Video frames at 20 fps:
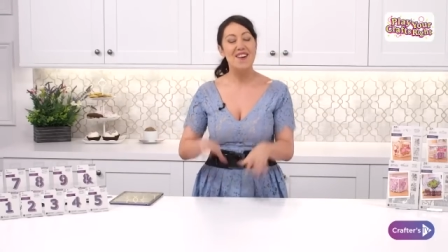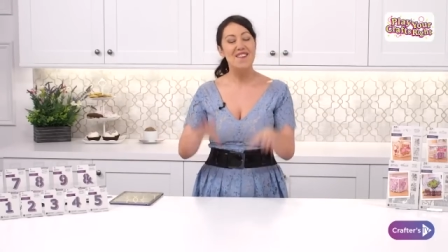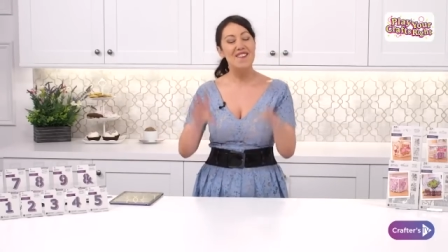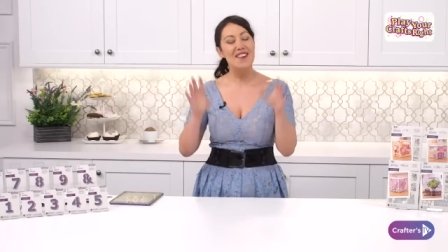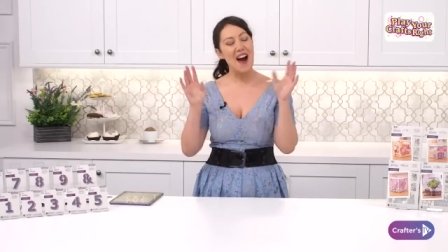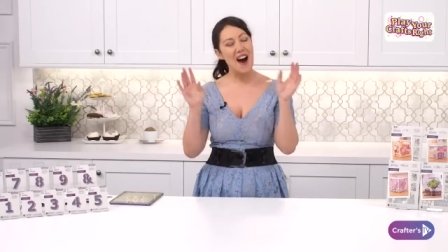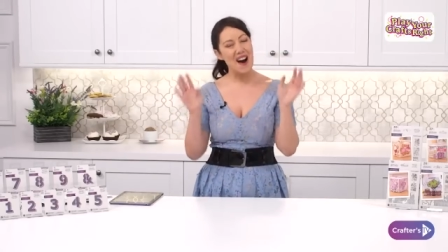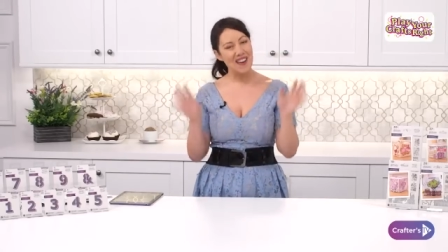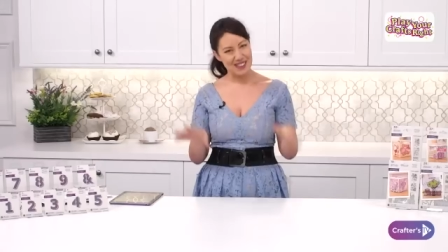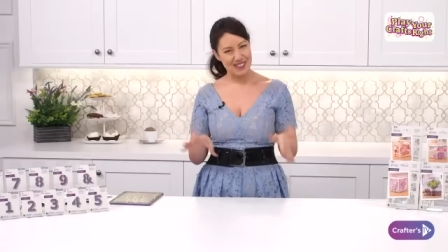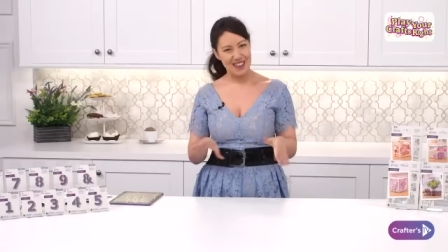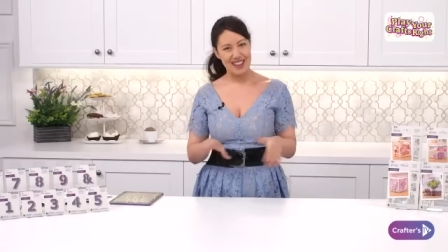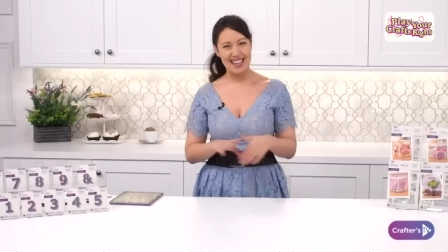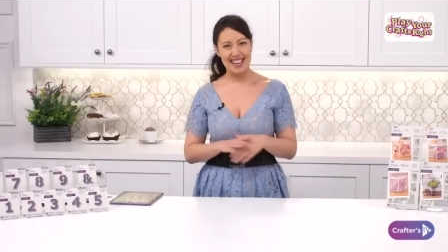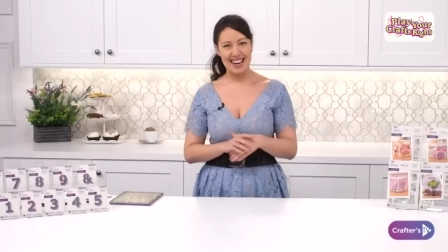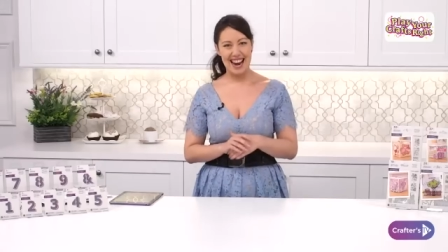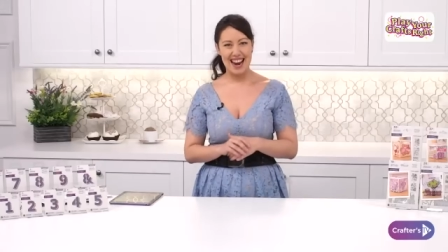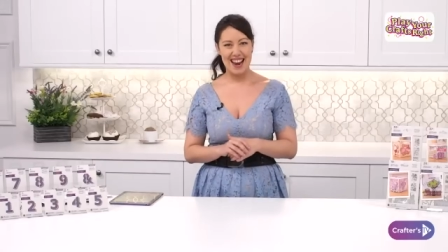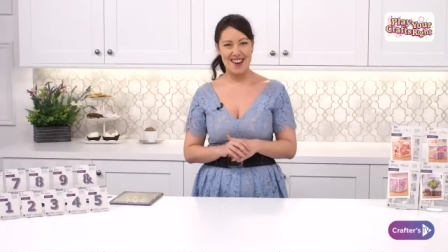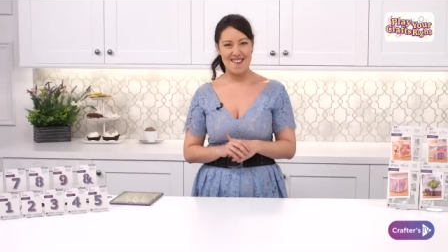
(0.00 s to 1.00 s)
We are trying to
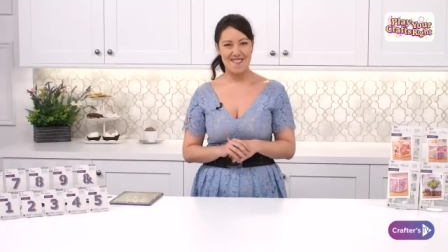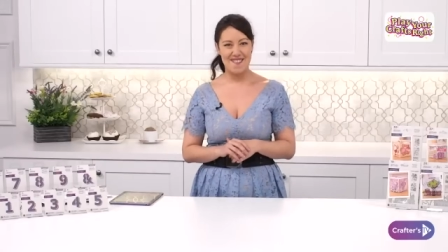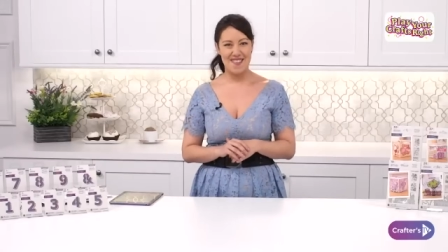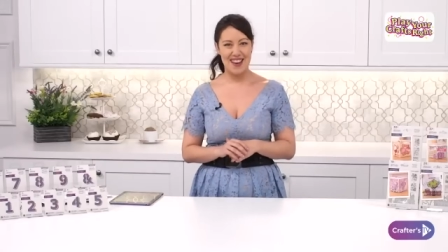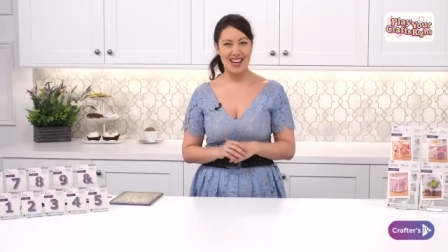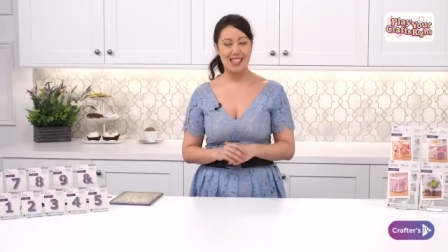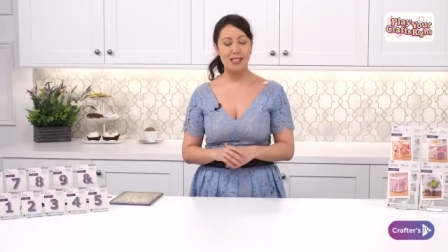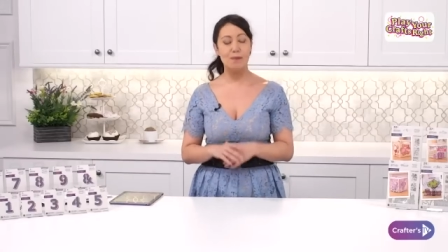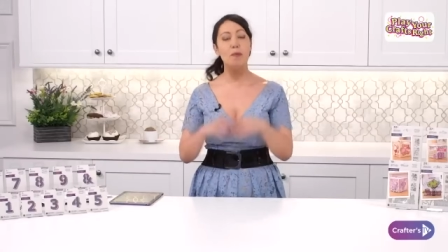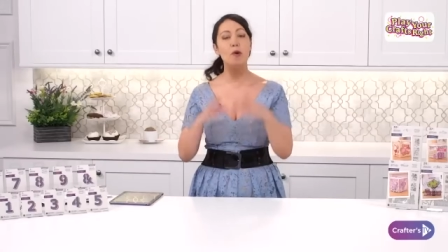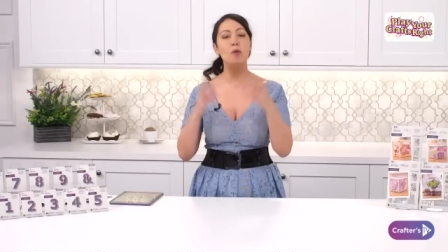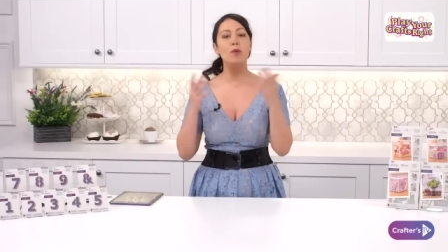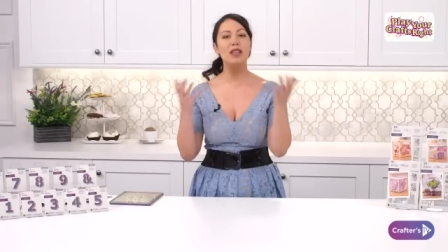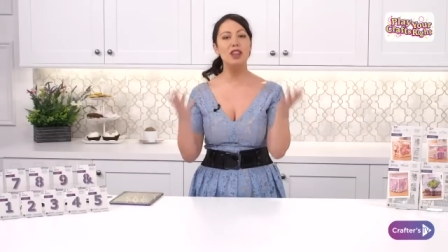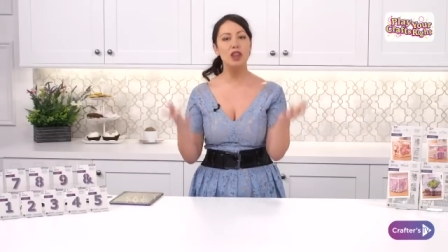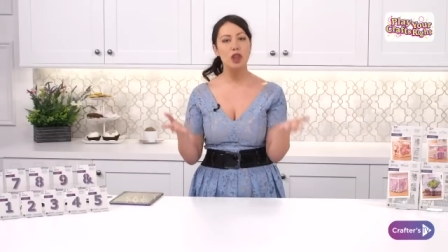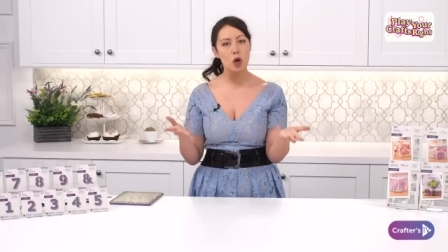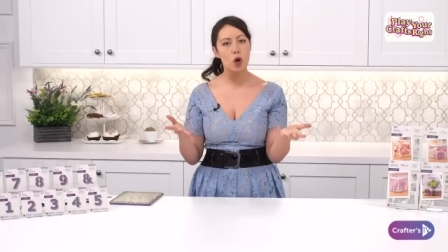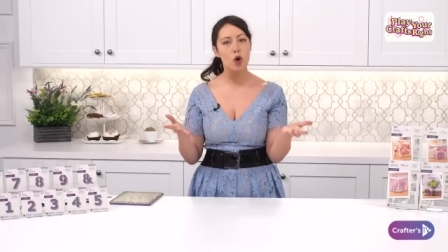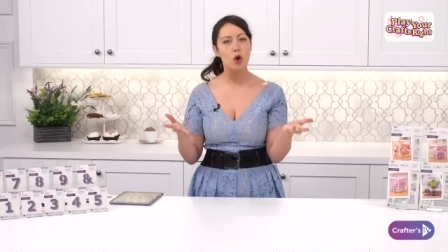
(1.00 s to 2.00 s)
get it fixed, but we
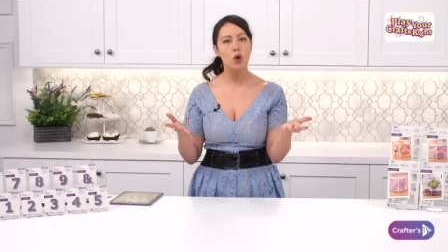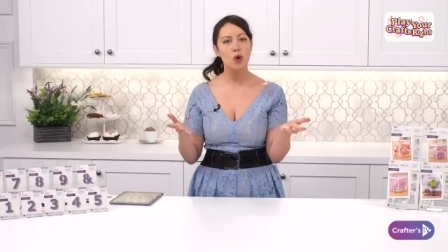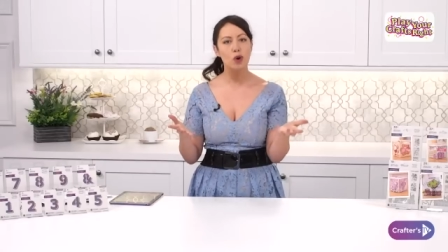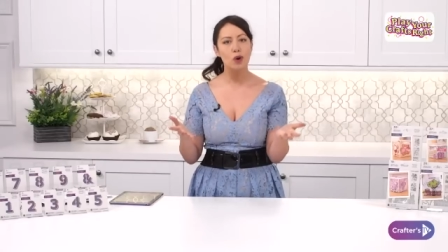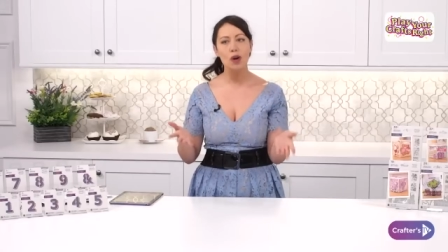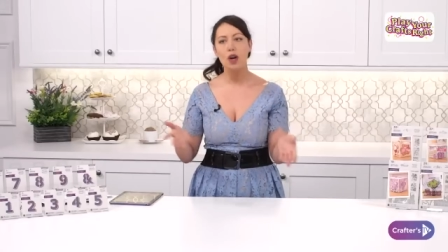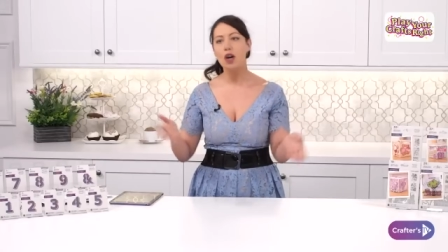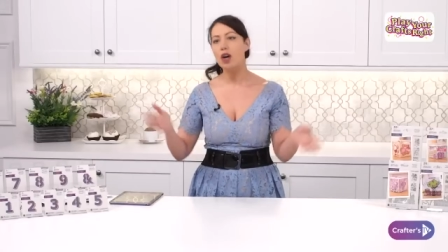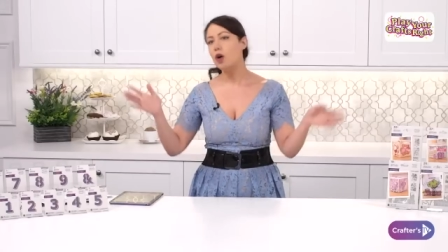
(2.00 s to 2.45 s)
thought